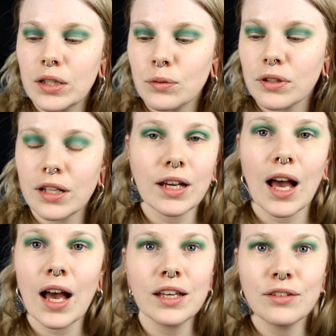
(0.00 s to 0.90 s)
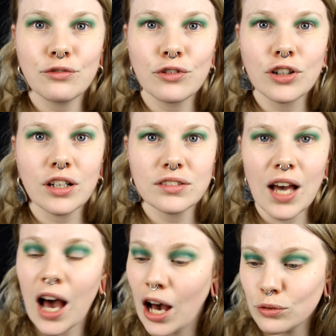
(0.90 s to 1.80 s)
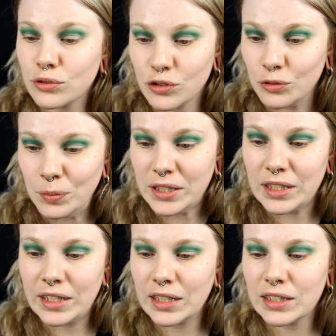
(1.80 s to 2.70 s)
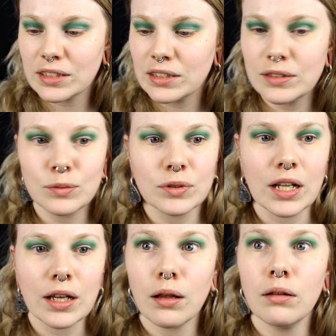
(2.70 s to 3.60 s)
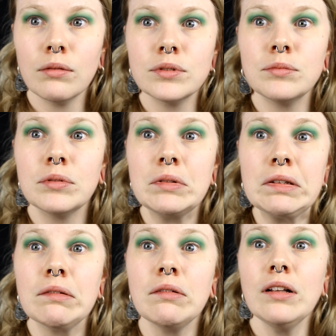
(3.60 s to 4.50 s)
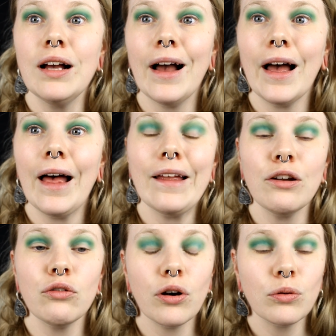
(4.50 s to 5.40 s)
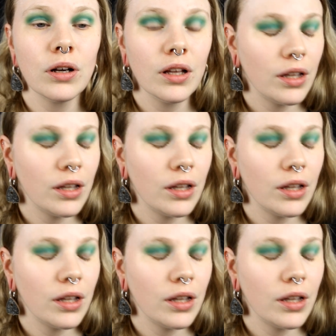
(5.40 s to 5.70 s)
it was like I forgot how to speak in English and it was like, uh, I don't know.